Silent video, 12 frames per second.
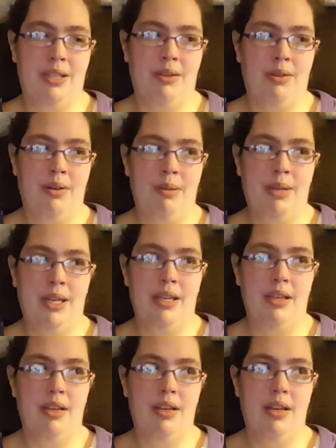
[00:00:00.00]
You know, I'm
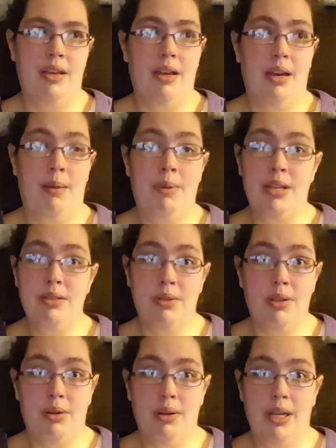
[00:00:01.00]
not
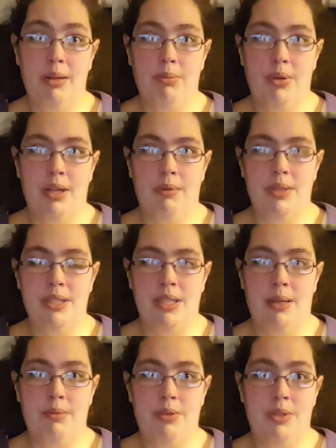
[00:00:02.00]
doing great, but I wouldn't say
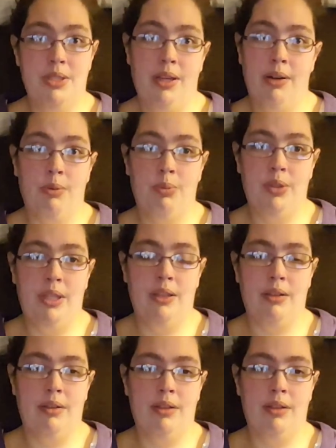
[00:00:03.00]
I'm doing terrible either.